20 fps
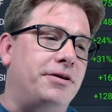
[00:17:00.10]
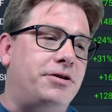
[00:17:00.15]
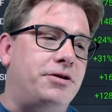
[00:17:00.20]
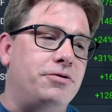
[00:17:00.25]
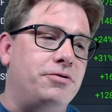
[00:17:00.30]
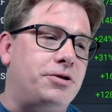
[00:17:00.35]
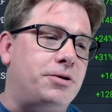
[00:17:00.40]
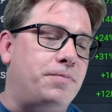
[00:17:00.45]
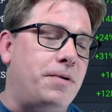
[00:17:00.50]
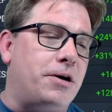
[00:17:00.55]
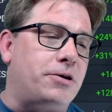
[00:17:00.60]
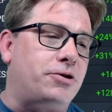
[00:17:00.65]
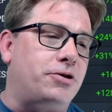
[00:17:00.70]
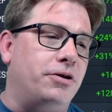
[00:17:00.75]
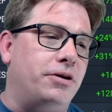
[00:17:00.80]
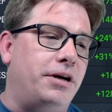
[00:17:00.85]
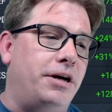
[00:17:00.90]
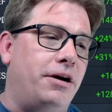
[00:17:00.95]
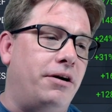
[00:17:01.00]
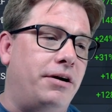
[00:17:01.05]
too
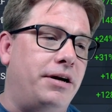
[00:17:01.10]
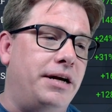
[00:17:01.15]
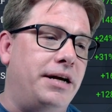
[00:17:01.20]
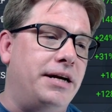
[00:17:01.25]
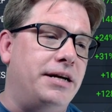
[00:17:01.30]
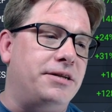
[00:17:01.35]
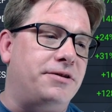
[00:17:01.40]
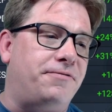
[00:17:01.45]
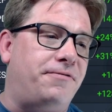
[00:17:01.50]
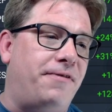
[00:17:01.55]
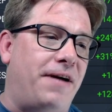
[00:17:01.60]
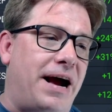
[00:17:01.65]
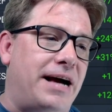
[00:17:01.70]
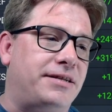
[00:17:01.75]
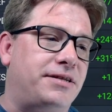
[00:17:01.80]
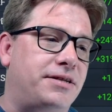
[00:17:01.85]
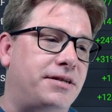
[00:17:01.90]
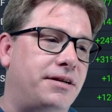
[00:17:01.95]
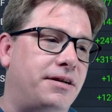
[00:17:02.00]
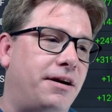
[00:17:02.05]
special here. He is
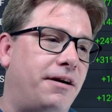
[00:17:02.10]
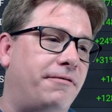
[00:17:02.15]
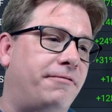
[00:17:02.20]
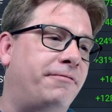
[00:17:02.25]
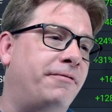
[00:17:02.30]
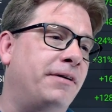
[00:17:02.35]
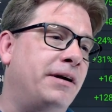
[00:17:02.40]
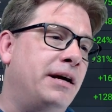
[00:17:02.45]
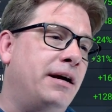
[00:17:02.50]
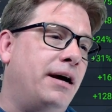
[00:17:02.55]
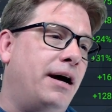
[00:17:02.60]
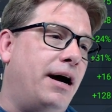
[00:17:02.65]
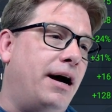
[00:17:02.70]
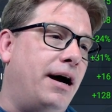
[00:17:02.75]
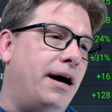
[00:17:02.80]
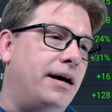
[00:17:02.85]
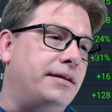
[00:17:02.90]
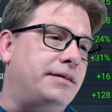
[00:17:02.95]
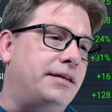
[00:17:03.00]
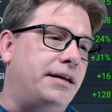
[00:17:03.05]
fast enough
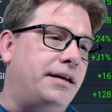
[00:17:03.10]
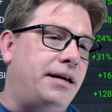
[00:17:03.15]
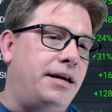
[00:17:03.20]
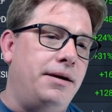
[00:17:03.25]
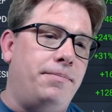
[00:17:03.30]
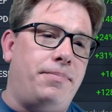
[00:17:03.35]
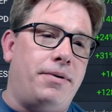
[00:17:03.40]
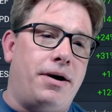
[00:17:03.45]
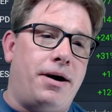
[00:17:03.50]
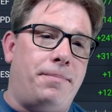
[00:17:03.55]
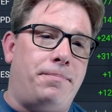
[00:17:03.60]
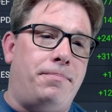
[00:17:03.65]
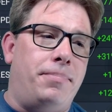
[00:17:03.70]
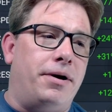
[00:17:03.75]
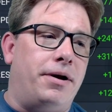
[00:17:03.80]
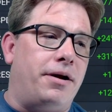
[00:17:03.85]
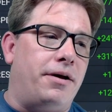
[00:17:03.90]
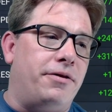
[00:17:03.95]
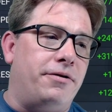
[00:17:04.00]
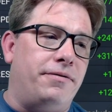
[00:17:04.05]
to keep up,
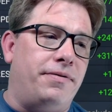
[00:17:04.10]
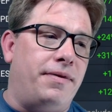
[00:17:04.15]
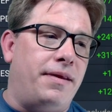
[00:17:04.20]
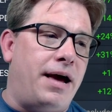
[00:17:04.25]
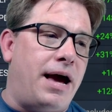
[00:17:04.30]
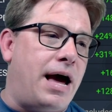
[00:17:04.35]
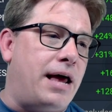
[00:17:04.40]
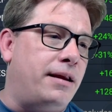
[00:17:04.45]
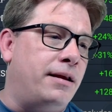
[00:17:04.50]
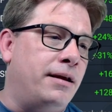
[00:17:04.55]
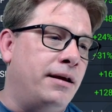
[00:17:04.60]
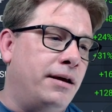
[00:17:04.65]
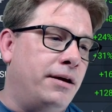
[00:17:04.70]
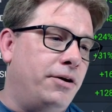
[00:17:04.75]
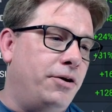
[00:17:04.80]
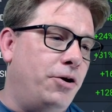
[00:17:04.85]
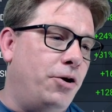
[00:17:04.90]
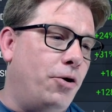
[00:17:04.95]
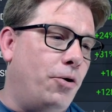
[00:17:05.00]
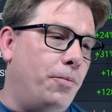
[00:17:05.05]
but other than that,
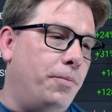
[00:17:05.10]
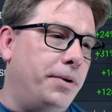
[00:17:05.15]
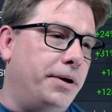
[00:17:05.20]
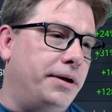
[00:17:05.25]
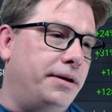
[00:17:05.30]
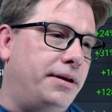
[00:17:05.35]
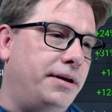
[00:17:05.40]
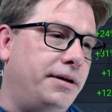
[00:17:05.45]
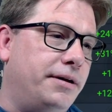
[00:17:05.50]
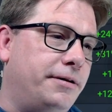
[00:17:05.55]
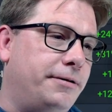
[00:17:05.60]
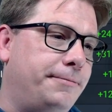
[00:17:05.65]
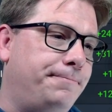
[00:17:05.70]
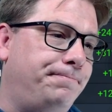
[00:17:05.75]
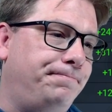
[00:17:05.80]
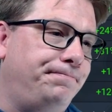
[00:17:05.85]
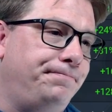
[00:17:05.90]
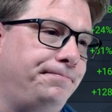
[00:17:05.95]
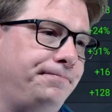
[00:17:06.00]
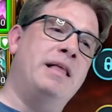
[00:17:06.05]
no big deal.
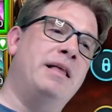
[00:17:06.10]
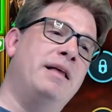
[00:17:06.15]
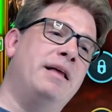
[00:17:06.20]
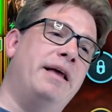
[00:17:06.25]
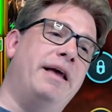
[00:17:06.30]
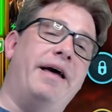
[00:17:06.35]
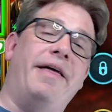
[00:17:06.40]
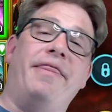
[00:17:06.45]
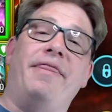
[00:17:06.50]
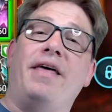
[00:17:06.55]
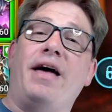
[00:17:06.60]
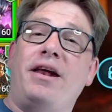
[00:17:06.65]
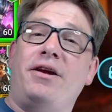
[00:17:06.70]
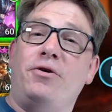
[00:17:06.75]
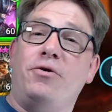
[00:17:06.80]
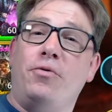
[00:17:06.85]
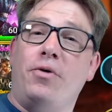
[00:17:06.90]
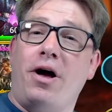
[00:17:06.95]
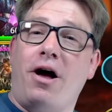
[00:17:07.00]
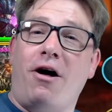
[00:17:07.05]
And then
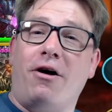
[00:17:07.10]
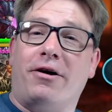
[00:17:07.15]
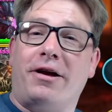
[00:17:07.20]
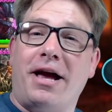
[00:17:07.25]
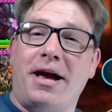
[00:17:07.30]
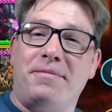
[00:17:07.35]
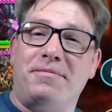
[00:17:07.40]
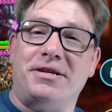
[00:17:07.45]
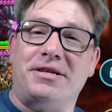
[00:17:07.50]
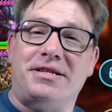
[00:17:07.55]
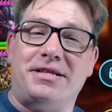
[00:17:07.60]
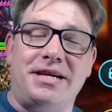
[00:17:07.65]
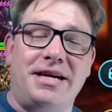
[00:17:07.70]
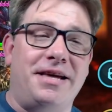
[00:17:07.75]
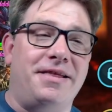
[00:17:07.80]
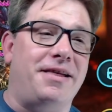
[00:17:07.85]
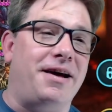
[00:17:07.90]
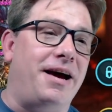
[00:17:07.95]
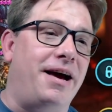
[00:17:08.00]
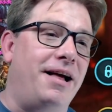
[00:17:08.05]
who we all came to see,
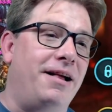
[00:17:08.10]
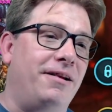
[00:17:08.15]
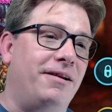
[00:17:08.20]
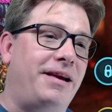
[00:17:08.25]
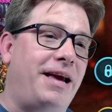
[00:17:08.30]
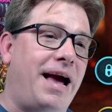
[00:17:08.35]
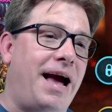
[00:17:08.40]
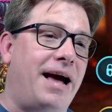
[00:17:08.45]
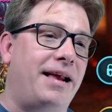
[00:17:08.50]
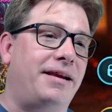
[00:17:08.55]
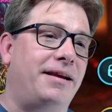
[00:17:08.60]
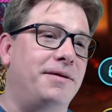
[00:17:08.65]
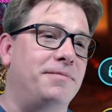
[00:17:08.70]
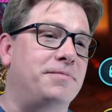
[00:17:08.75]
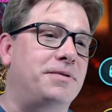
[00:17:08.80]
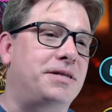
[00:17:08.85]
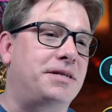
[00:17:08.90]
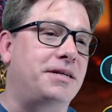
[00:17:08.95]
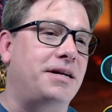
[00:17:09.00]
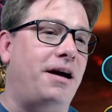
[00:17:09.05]
the Hellcat
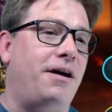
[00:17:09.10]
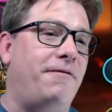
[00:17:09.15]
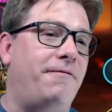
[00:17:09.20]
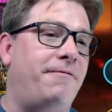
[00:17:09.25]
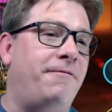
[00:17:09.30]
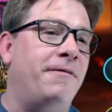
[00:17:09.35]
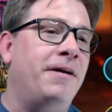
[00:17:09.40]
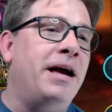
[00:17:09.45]
himself,